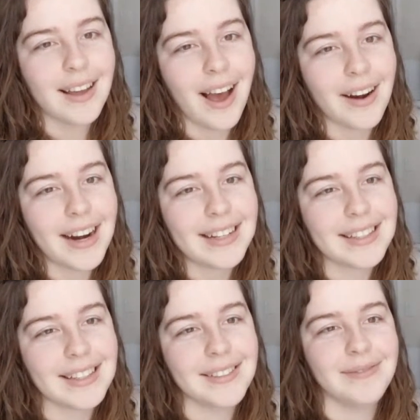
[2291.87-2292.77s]
all
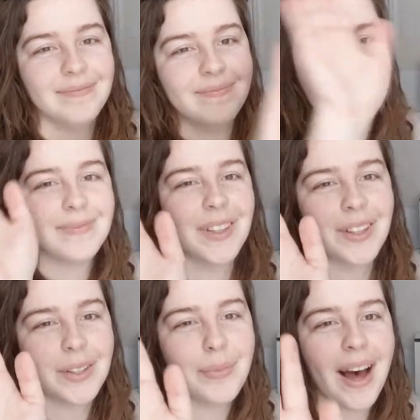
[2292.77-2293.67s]
right.
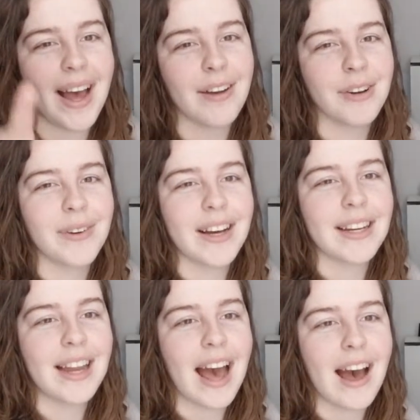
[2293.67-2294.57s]
Goodbye,
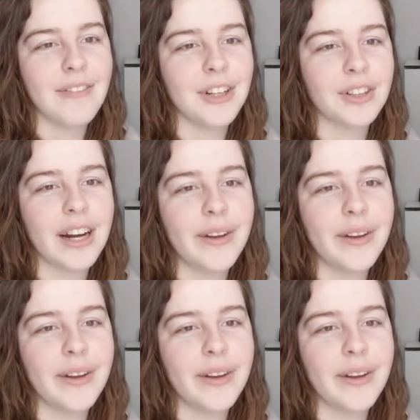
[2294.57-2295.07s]
everyone. Have a great